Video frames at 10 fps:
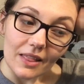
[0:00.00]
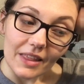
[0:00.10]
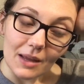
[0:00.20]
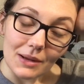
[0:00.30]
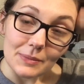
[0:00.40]

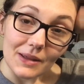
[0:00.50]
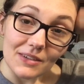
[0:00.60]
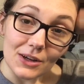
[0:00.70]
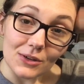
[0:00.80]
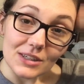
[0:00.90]
think I might be
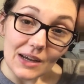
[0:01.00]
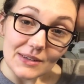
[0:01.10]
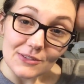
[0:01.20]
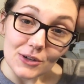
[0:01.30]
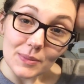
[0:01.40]
having cold
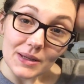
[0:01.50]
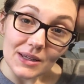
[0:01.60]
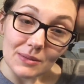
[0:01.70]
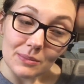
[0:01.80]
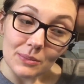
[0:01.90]
showers for a bit
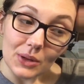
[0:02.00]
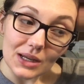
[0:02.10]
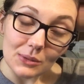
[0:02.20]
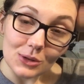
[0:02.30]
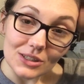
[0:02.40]
and
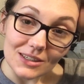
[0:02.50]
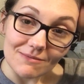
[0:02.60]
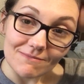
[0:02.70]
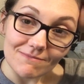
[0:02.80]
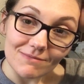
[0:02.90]
boiling water.
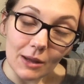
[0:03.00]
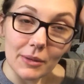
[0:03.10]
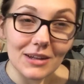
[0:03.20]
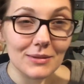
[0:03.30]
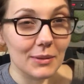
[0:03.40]
I'm
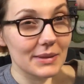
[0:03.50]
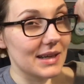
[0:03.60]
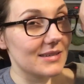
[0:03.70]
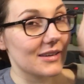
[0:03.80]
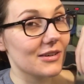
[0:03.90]
going to my mum and
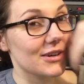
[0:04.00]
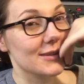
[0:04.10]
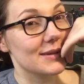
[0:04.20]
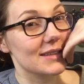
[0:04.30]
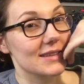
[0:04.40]
dad's over
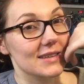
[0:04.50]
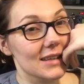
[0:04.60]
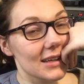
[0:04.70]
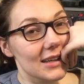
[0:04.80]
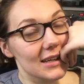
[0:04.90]
Christmas,
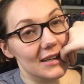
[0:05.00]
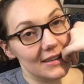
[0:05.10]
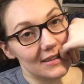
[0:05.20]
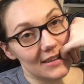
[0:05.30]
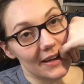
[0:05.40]

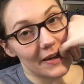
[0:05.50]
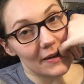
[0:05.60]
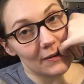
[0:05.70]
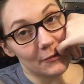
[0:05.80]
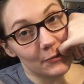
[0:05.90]
so
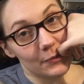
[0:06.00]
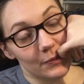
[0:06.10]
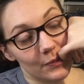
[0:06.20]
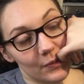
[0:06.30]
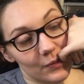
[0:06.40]

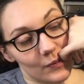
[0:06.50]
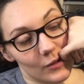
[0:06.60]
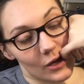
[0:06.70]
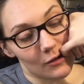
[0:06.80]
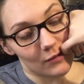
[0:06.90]

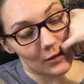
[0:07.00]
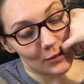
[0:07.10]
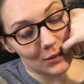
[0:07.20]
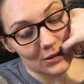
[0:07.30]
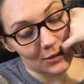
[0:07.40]
hopefully it
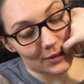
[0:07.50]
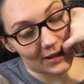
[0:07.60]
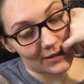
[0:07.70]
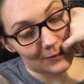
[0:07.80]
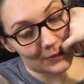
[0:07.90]
won't be too
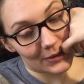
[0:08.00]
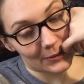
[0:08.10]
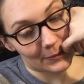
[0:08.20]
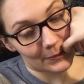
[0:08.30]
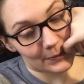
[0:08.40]
bad.
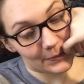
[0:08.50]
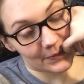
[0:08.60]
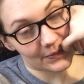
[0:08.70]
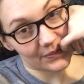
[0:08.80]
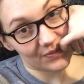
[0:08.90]

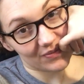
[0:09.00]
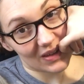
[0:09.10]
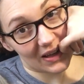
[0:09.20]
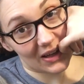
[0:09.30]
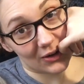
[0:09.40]

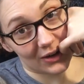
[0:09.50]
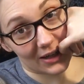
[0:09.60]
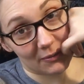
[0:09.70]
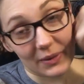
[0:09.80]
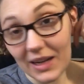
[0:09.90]
But
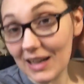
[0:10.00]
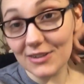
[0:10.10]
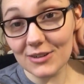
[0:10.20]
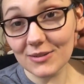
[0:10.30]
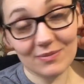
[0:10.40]
annoying. Being an
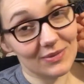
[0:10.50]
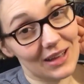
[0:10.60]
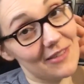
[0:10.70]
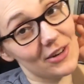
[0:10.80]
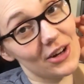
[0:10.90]
adult,
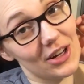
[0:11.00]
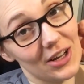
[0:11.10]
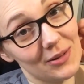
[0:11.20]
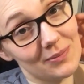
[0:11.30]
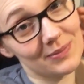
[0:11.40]
having your own
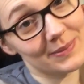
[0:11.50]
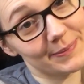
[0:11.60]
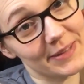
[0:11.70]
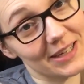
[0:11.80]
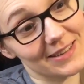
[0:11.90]
home
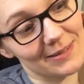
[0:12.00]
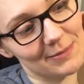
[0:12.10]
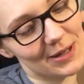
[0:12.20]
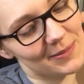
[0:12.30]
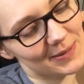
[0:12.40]
sucks
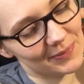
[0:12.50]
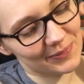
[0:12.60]
sometimes.